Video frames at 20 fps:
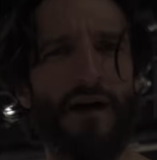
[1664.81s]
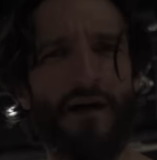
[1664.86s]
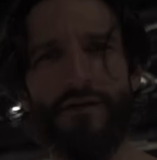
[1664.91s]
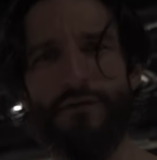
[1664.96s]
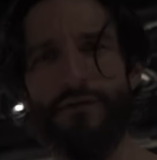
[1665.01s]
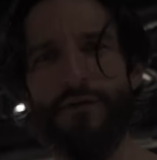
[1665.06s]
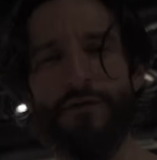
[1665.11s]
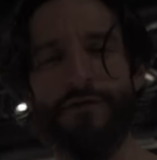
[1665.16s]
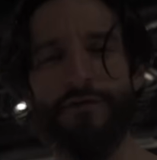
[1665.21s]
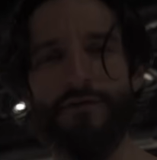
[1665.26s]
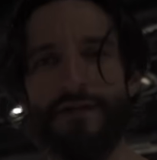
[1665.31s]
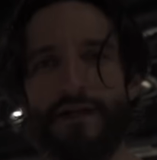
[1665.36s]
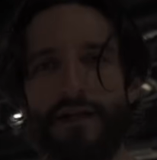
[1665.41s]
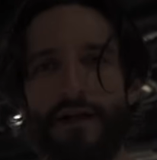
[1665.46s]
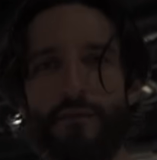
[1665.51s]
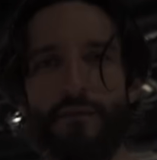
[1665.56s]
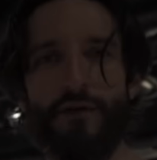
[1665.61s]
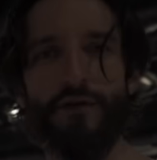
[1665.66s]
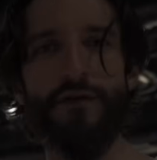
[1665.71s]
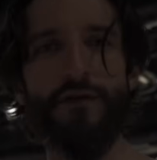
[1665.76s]
I don't know how to say
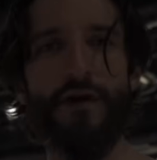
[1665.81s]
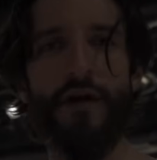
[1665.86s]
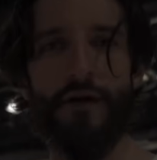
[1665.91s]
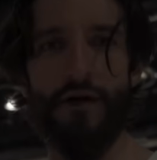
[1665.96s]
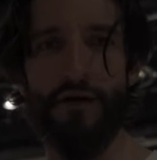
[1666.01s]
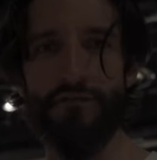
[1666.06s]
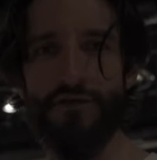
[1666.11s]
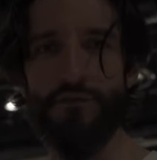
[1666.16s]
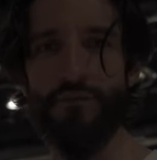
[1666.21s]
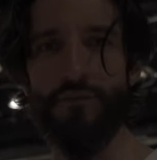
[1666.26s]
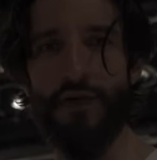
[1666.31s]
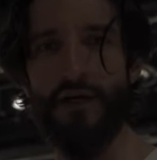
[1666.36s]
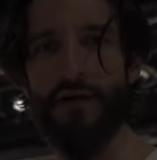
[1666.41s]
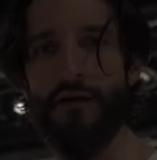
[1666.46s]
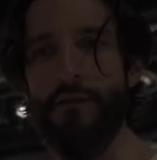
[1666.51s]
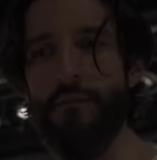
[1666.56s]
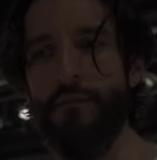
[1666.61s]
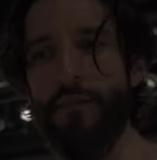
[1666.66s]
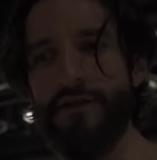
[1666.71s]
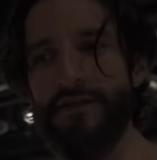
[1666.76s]
that, but you have to
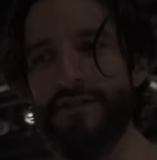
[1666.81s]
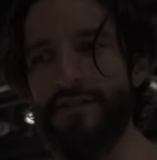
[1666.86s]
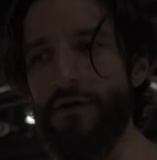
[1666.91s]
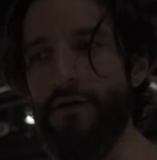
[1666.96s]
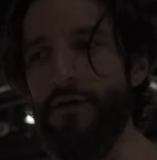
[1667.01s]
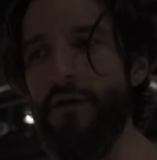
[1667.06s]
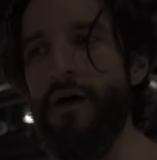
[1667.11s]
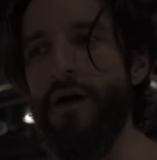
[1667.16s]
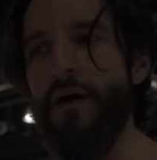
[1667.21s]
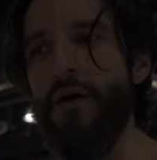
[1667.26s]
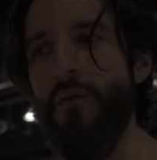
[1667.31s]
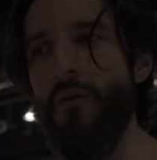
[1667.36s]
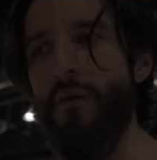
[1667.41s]
build the muscles